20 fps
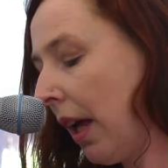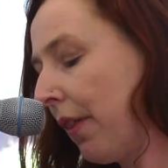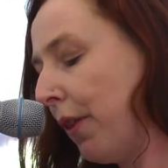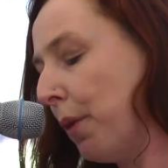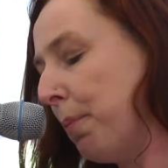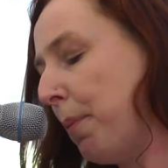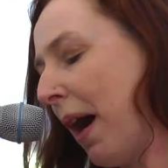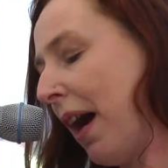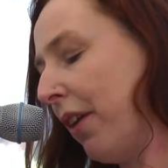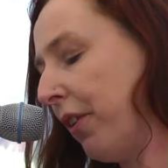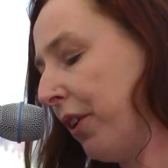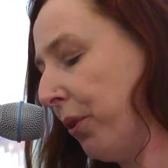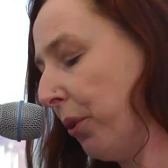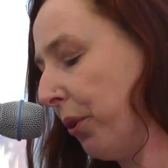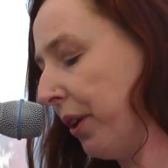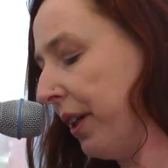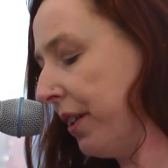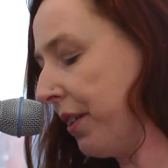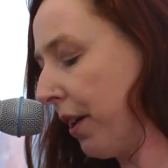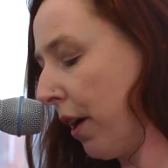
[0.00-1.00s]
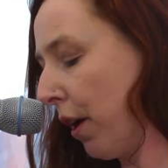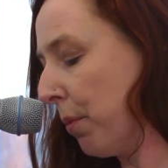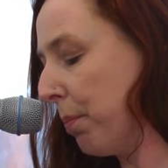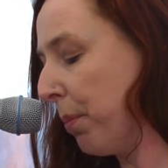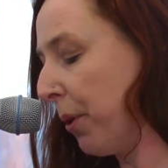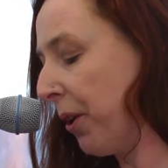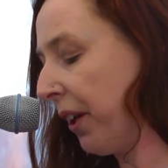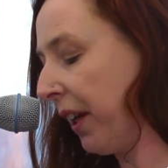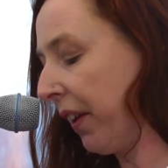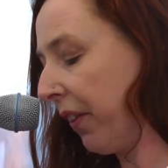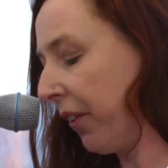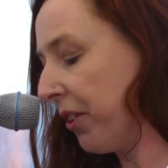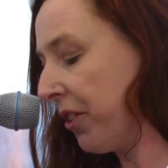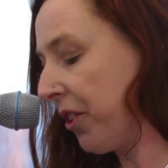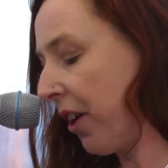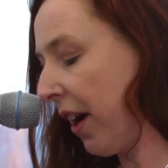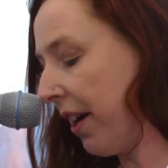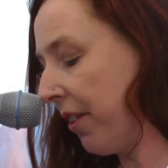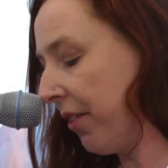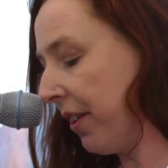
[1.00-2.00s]
The paranoid are burning their
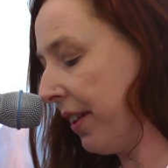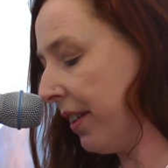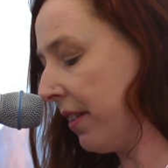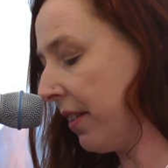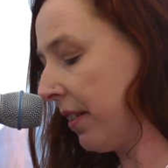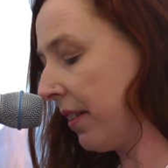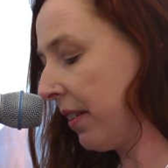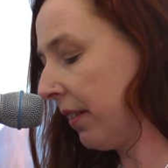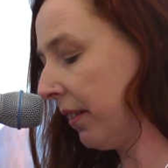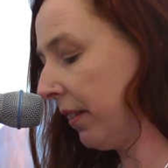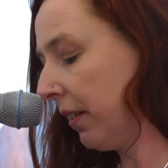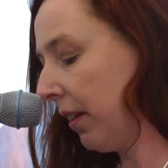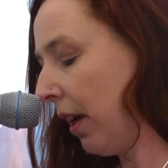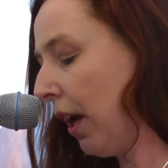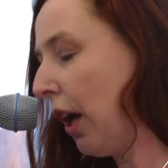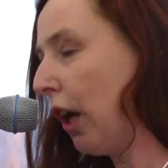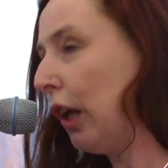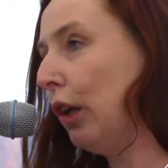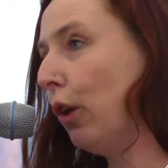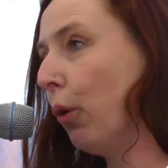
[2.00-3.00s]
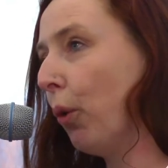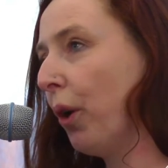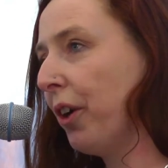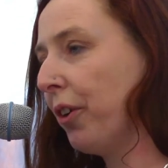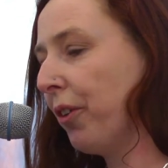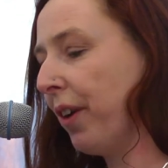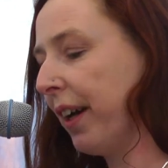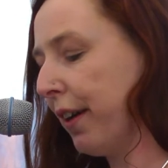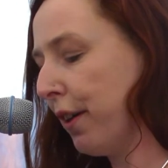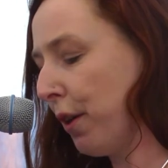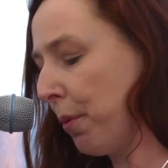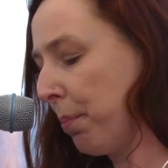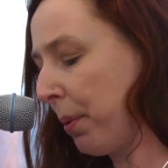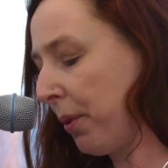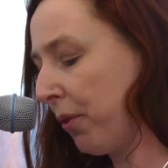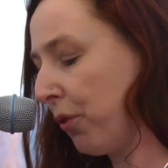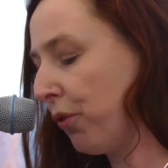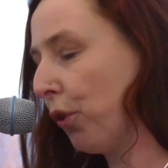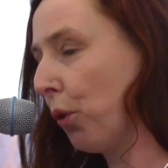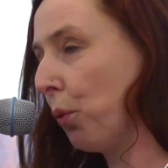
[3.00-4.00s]
diaries, lawyering up
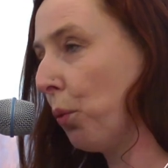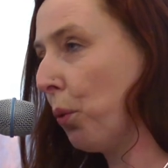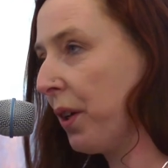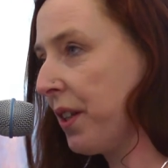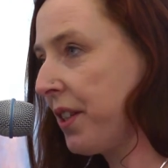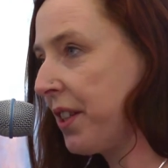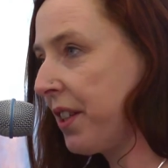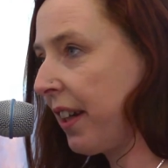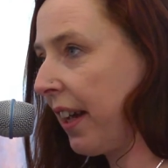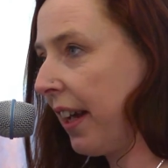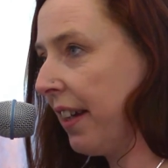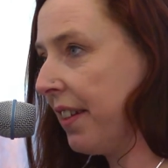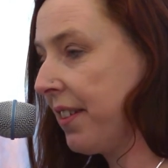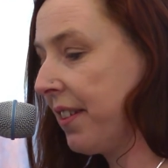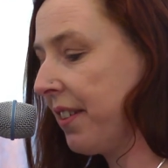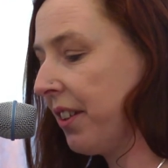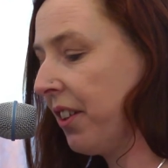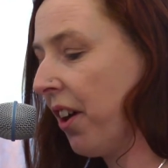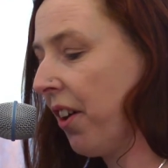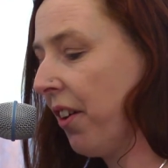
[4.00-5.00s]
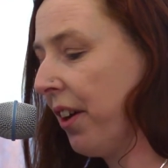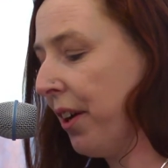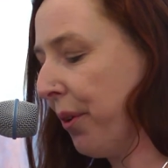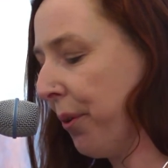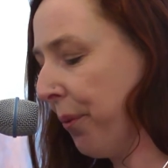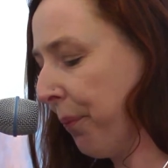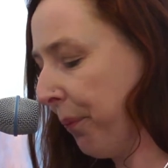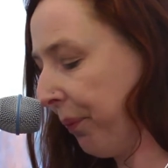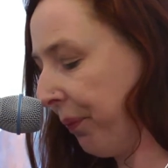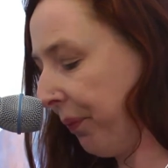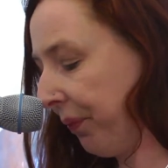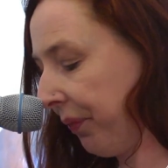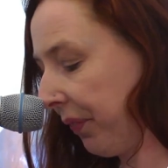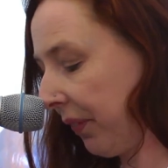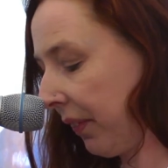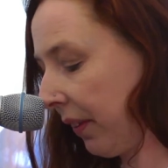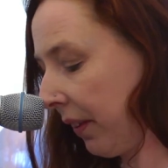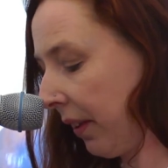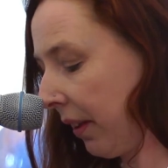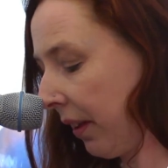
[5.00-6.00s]
for worst case scenario.
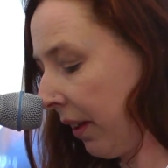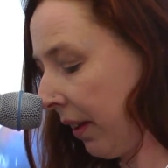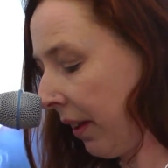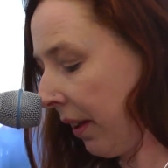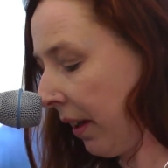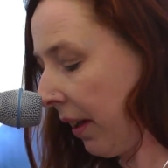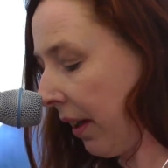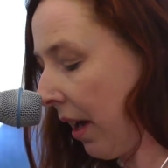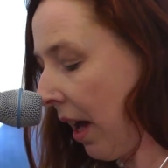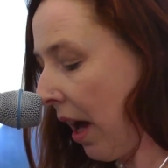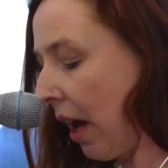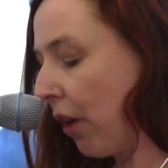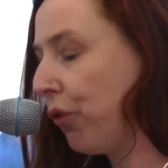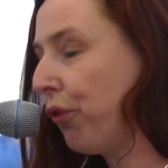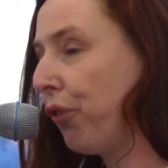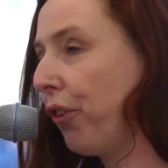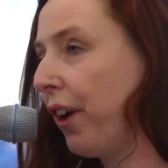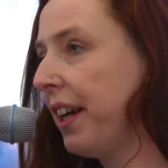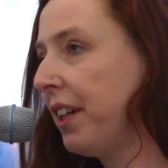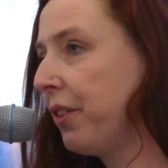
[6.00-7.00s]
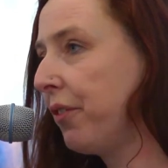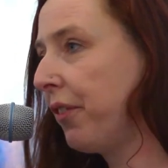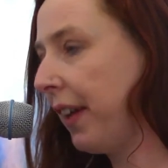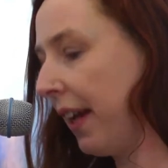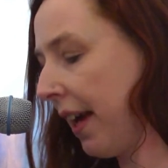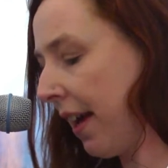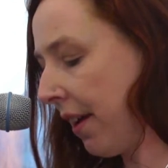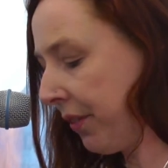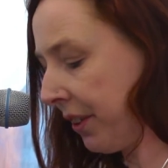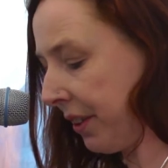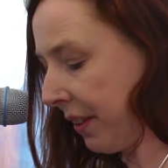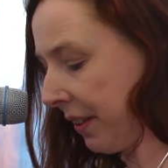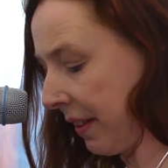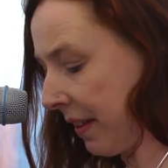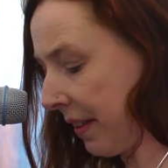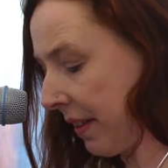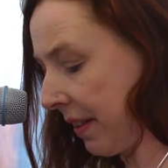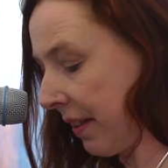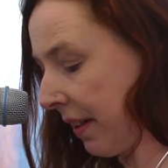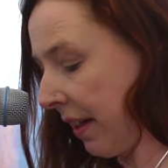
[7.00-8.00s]
Afraid of the
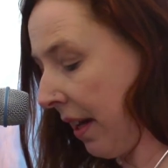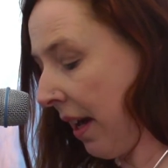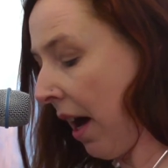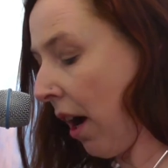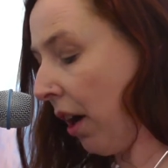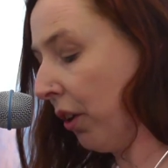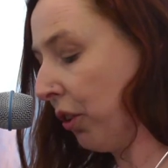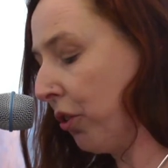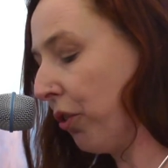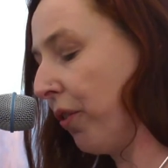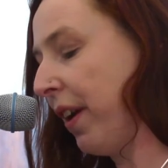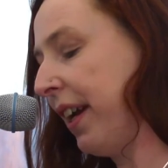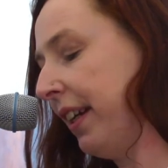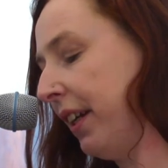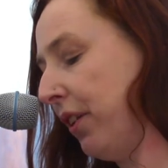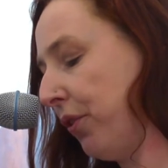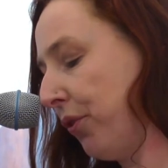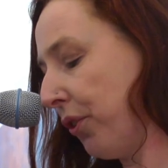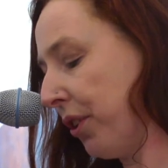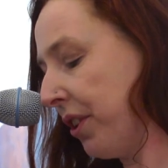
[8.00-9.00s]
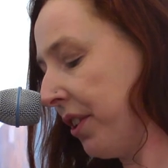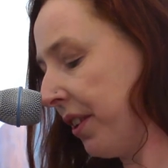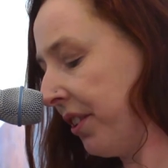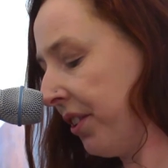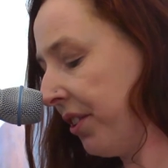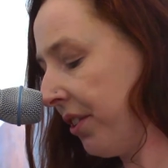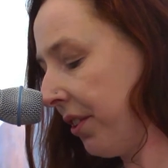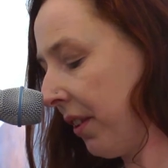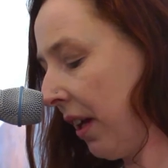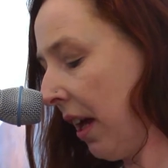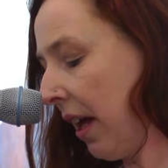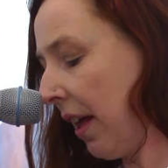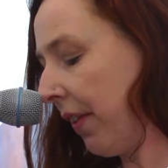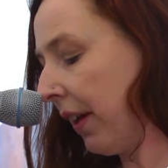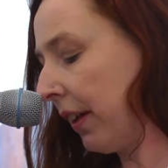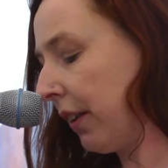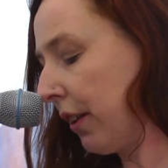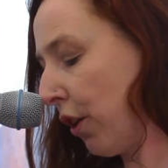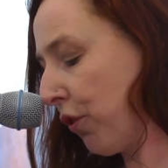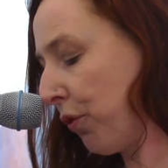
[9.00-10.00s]
evidence on grainy footage
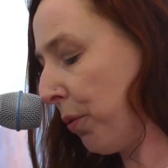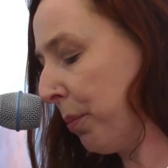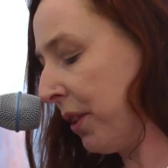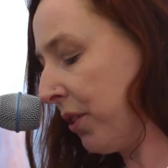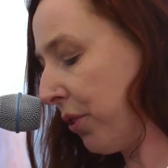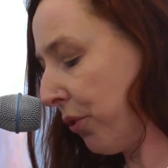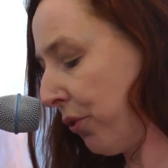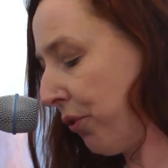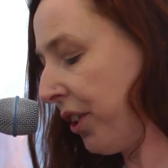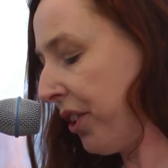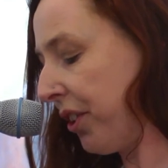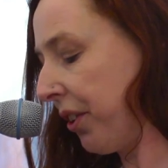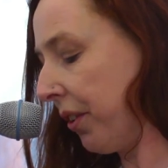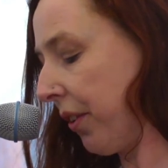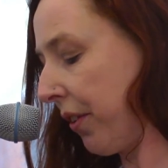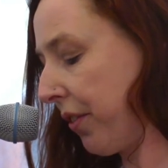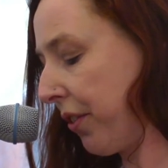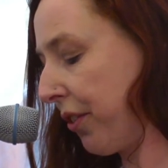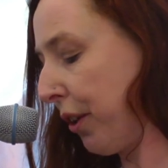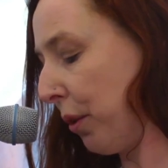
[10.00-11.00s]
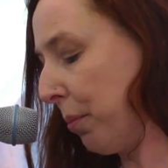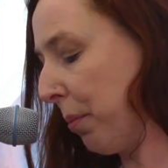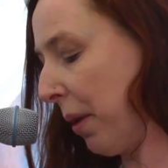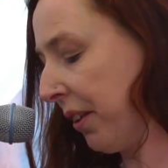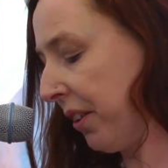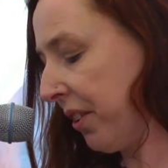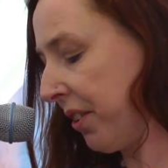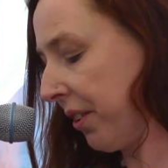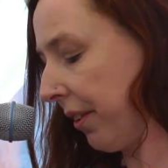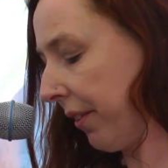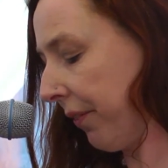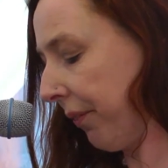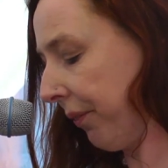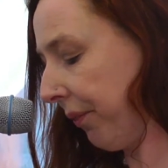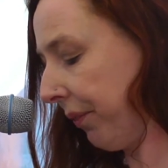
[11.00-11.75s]
that government officials shall monitor.